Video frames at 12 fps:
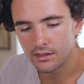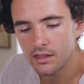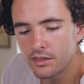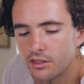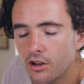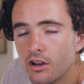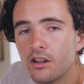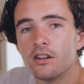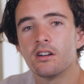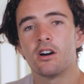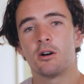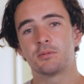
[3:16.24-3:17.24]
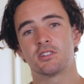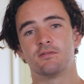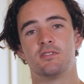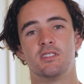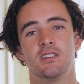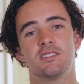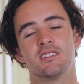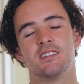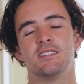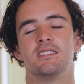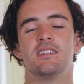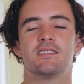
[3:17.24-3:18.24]
The third option for this,
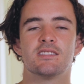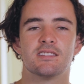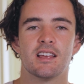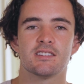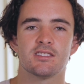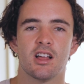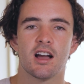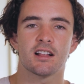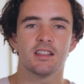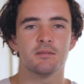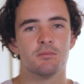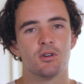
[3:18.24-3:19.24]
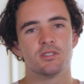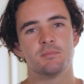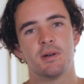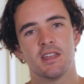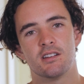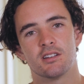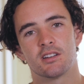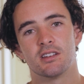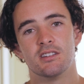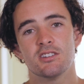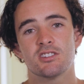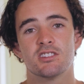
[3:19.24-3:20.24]
and this is less likely and more dependent on
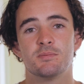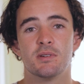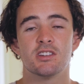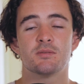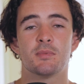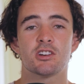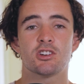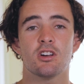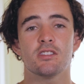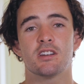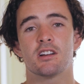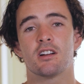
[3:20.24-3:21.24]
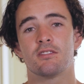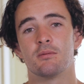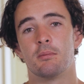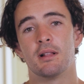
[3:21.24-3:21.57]
conditions, but it's my shot that I got from